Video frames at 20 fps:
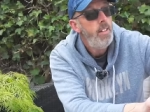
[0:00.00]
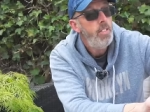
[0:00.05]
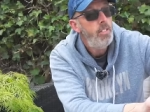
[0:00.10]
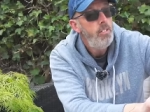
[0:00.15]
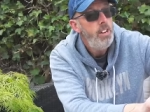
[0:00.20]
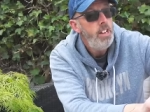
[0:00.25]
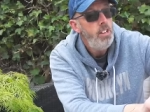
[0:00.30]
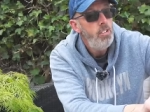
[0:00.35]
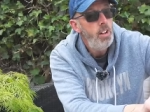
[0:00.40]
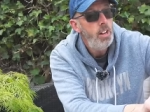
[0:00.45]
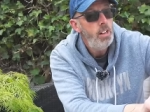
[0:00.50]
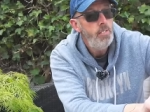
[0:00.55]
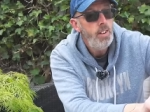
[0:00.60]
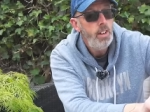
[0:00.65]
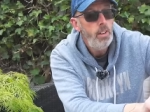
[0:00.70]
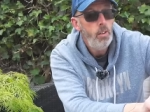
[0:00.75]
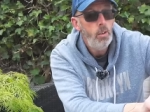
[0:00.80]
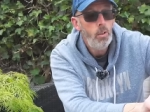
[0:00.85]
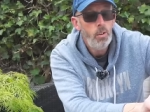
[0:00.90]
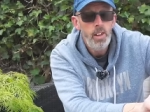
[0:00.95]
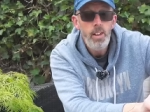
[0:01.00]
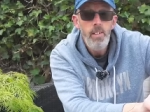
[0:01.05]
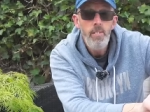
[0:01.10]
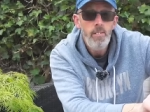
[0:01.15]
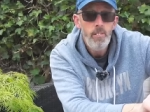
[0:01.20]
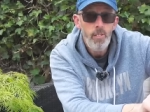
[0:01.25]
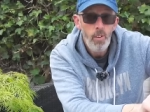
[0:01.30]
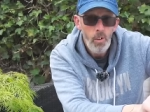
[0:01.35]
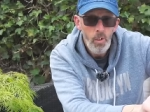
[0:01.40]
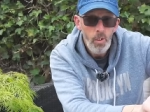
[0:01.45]
Three channel recording,
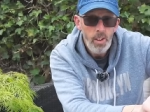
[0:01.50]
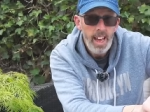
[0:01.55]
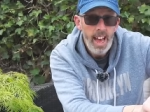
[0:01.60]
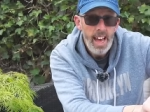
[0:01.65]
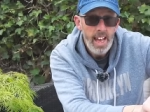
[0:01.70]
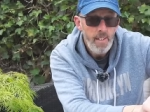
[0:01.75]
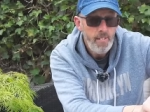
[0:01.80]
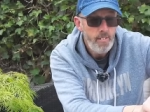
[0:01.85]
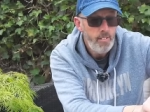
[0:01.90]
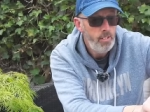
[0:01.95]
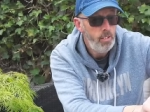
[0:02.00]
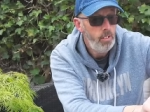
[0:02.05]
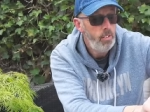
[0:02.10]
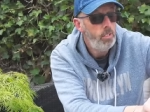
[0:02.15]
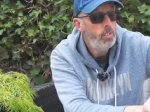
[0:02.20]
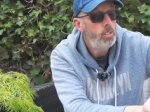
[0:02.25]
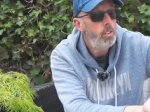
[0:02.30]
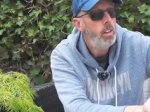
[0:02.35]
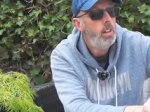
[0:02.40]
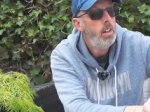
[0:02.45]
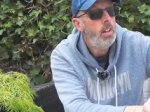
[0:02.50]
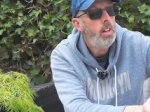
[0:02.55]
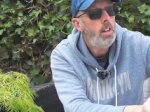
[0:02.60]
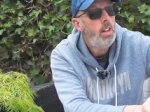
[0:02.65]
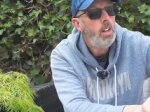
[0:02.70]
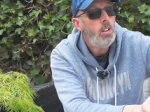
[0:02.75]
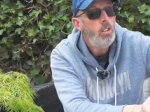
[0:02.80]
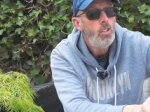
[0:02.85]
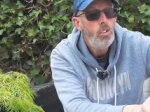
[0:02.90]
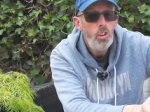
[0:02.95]
4K front,
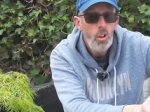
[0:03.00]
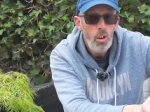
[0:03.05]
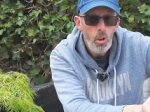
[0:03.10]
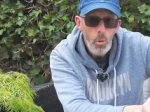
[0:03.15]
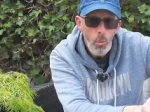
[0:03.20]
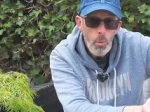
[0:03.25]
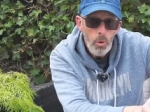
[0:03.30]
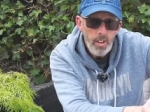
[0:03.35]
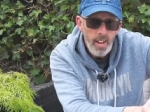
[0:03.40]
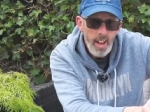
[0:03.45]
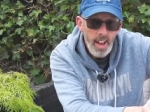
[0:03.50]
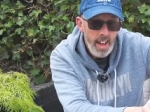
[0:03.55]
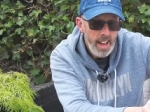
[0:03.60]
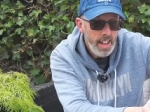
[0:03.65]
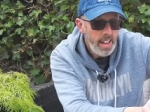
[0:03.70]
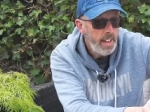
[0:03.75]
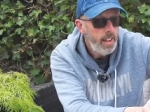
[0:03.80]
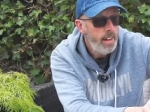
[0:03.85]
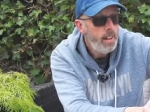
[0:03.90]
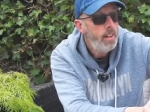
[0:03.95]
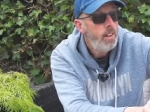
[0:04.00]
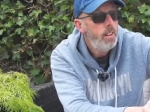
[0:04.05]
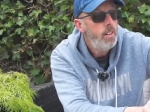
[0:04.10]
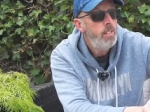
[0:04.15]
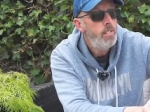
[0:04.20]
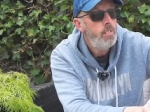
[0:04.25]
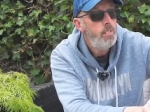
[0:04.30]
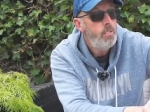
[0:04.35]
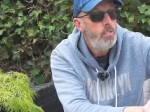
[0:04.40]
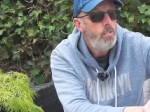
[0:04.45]
2K
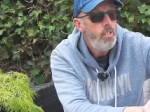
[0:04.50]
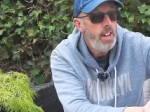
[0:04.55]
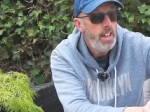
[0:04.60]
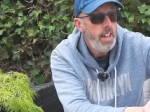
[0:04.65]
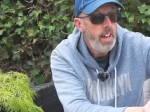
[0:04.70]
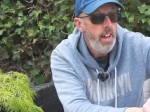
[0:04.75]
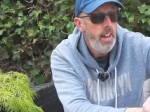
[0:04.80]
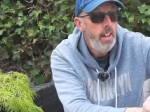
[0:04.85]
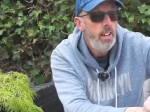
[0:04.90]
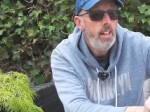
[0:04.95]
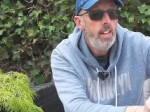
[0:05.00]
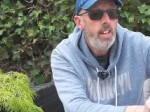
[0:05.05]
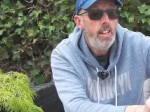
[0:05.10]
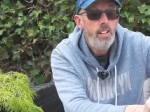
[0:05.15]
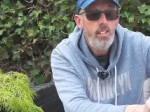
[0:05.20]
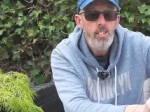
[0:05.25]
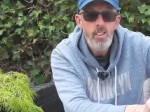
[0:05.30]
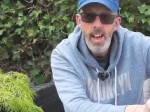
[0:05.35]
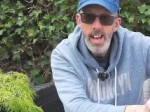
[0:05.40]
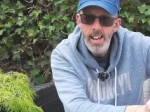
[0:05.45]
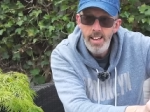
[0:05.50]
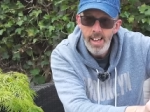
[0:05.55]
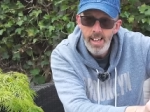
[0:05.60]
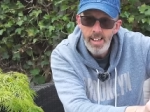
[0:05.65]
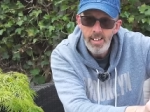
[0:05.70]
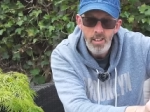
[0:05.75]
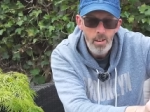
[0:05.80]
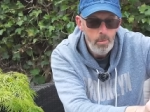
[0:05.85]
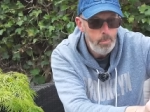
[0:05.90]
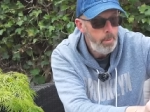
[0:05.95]
rear,
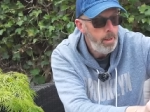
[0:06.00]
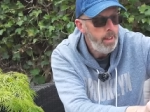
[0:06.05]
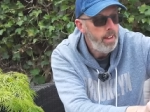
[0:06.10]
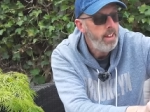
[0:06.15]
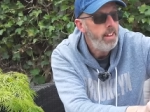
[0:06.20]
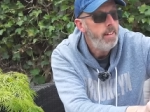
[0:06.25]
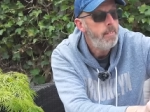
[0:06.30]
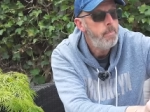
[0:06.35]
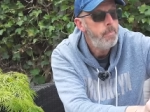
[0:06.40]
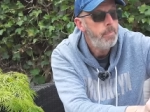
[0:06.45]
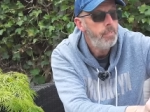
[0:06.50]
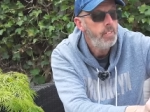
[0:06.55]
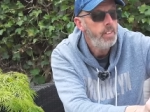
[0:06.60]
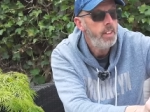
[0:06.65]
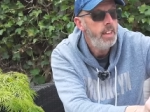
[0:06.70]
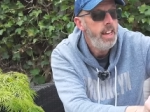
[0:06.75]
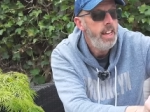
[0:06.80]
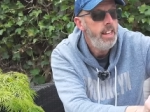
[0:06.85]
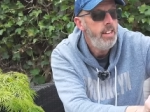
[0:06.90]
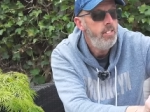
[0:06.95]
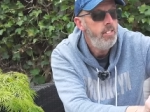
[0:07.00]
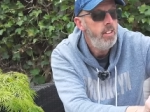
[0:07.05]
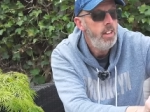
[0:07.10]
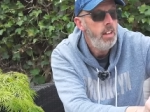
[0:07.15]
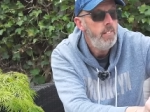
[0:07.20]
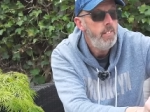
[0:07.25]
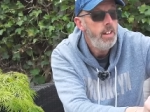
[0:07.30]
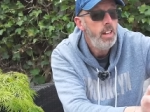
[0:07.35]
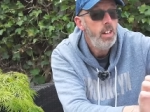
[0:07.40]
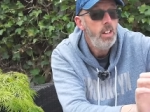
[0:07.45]
1080p
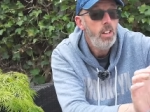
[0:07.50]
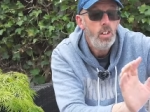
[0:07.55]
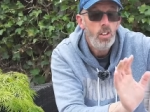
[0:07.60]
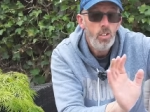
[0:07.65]
interior.